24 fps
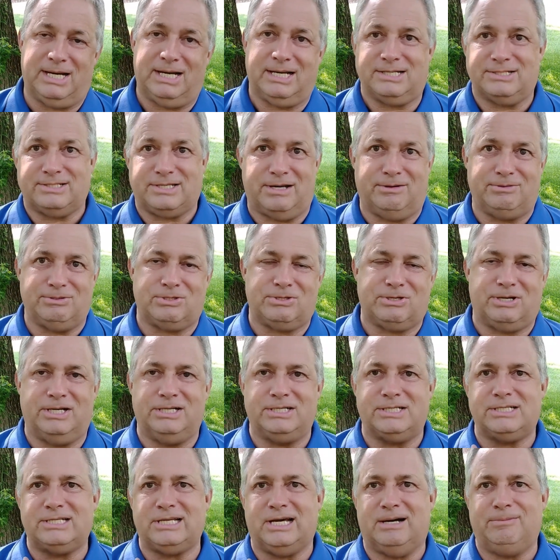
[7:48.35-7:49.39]
because I was trying to
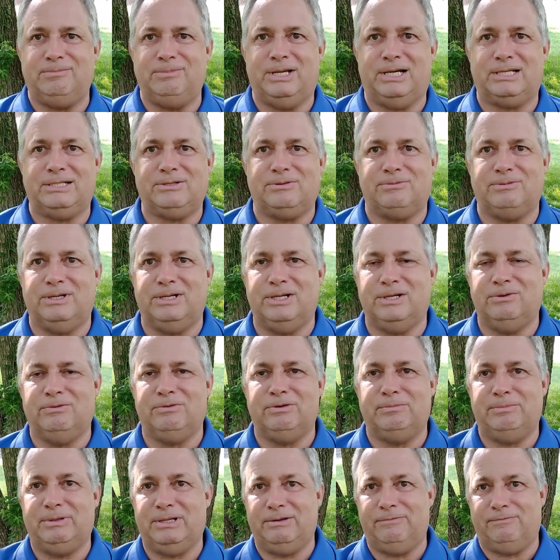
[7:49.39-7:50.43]
stop not to run over
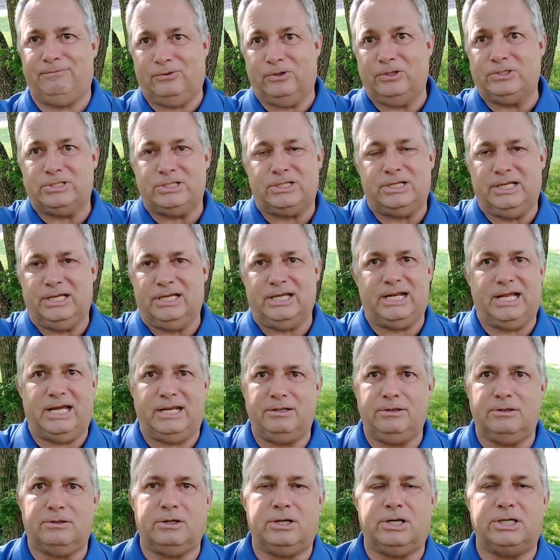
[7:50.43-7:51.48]
it, but fortunately it
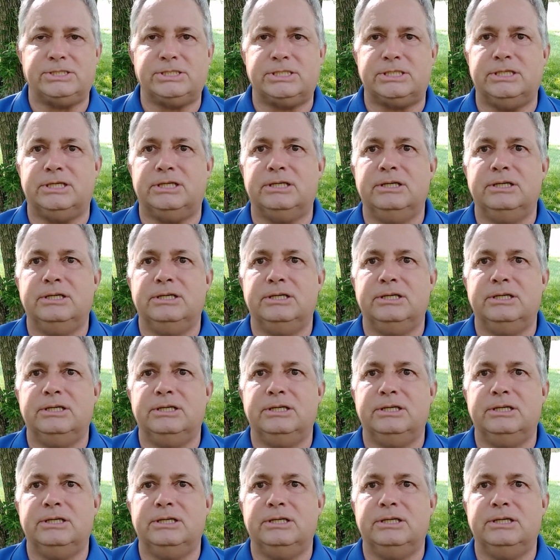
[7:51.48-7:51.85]
hadn't crossed